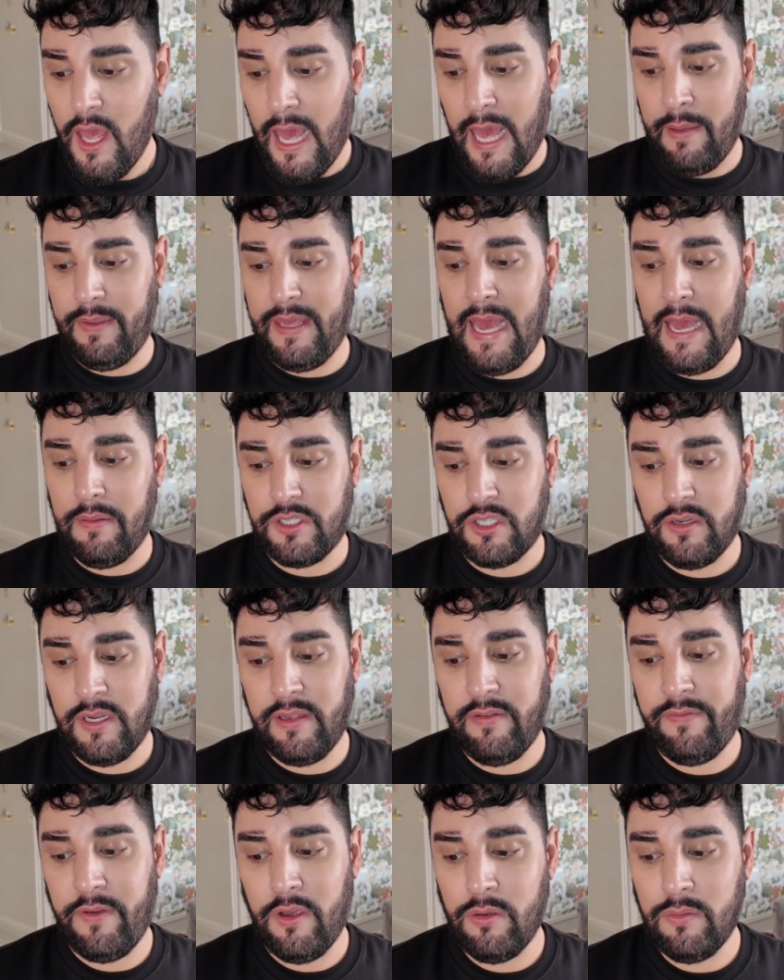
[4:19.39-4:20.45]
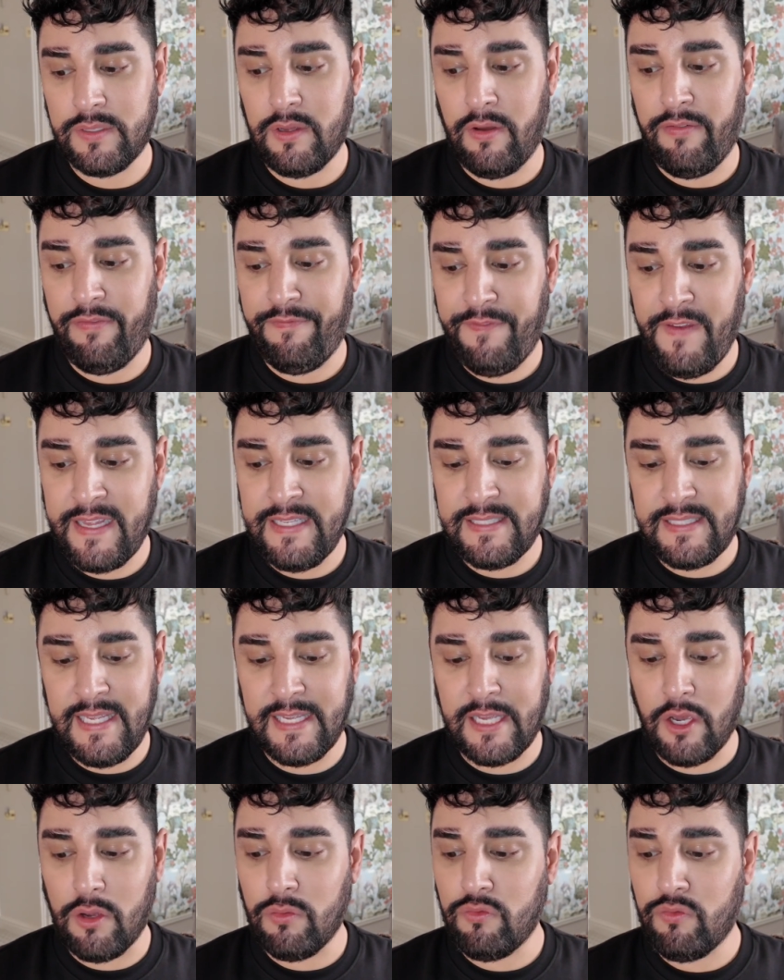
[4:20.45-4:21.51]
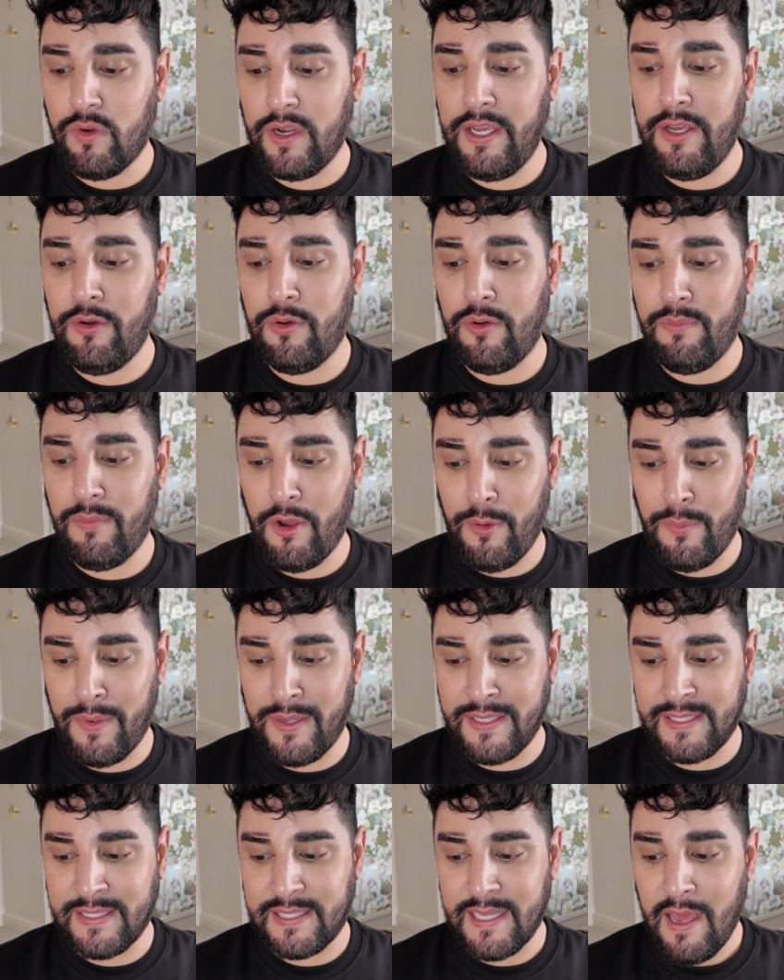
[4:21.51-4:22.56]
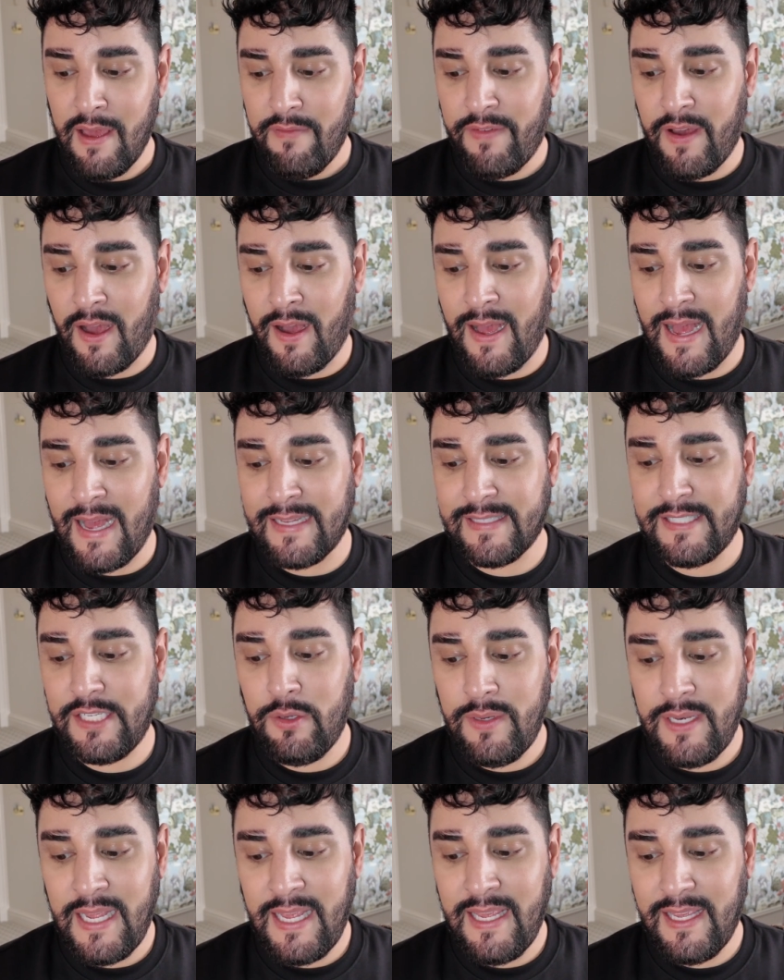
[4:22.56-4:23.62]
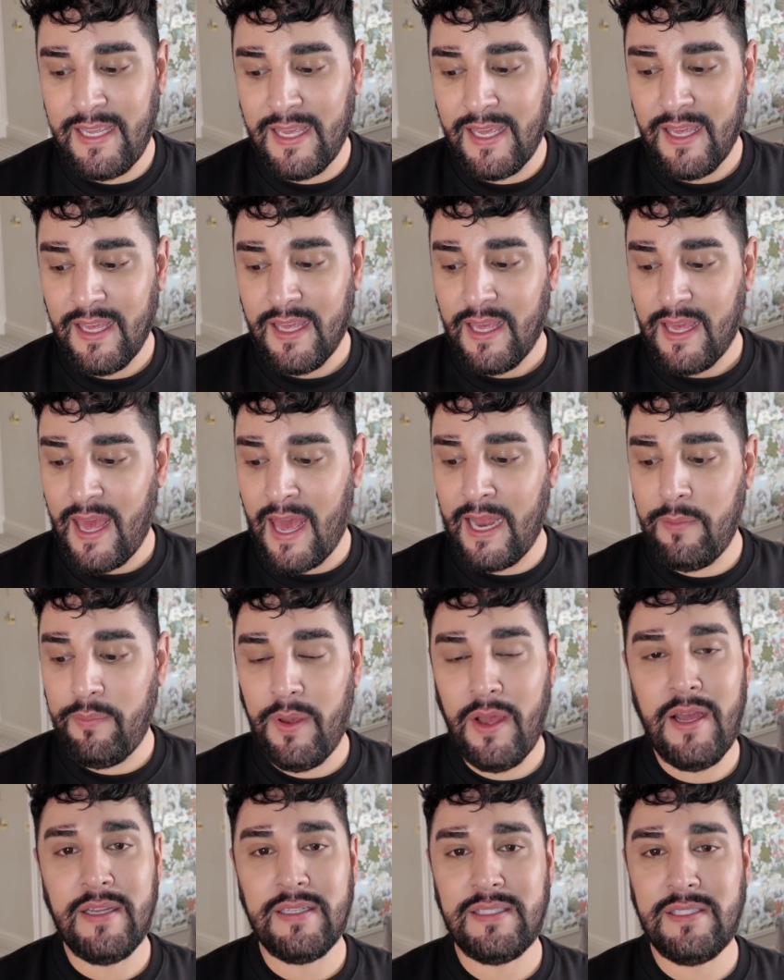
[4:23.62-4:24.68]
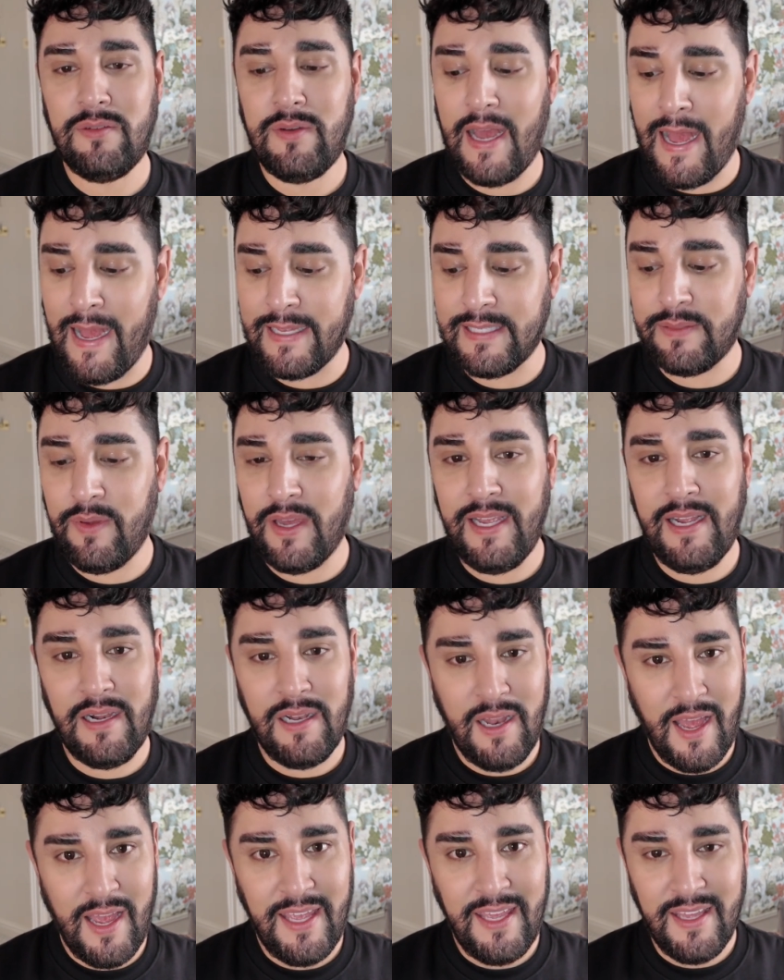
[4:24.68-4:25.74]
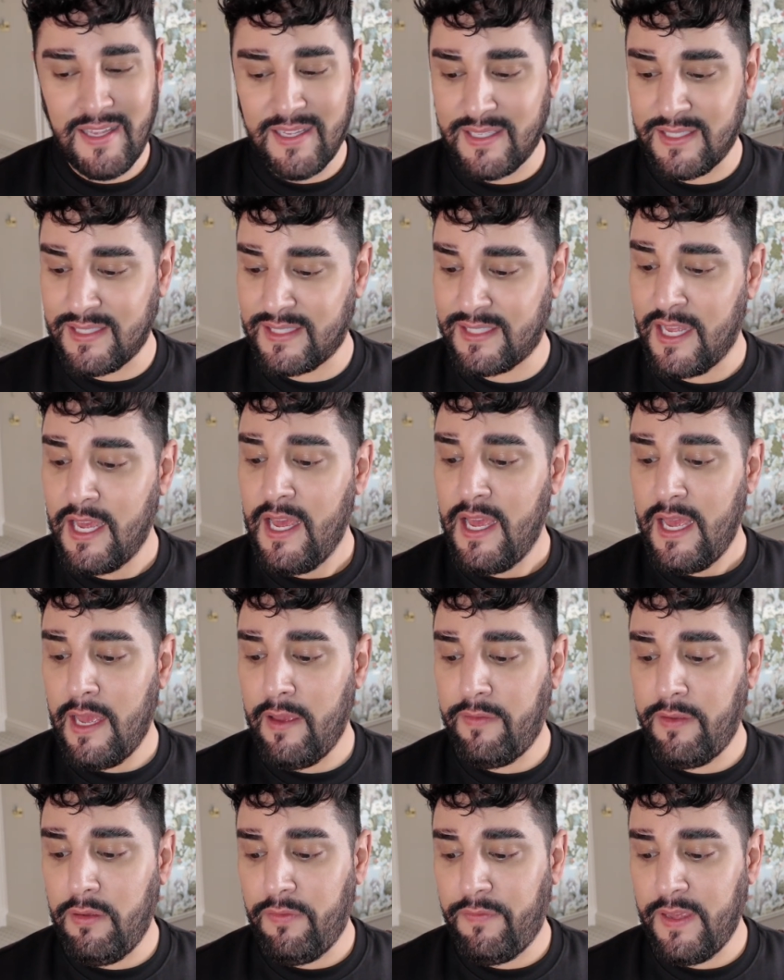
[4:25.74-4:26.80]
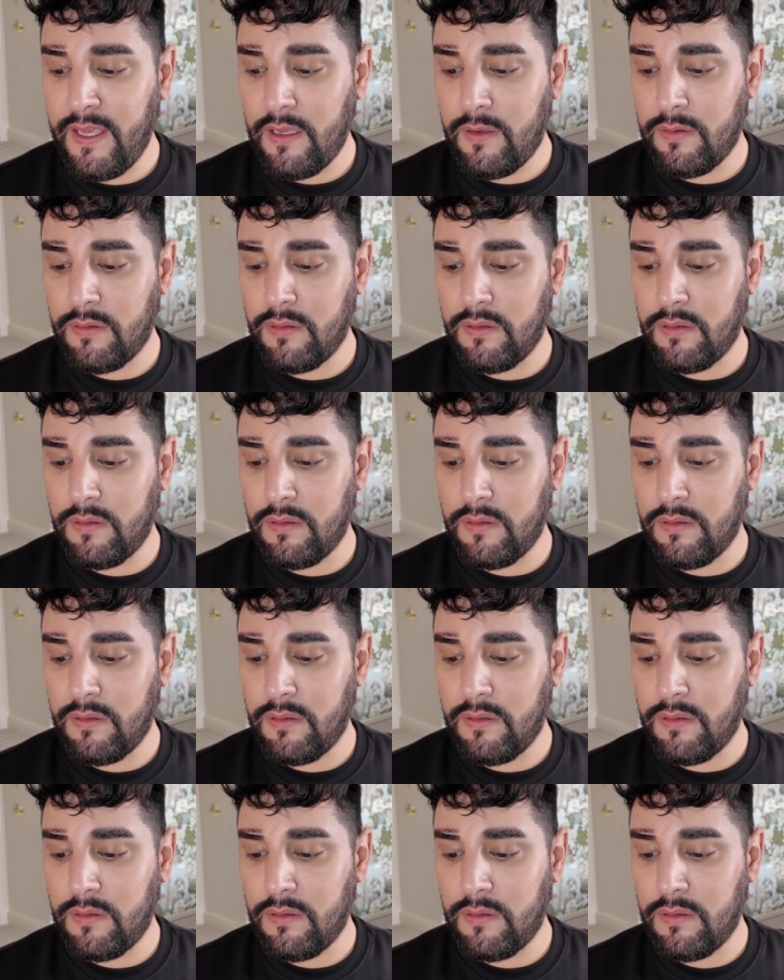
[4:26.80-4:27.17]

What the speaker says: I'm capturing those authentic, real moments that are as unique and personal as my clients. If you think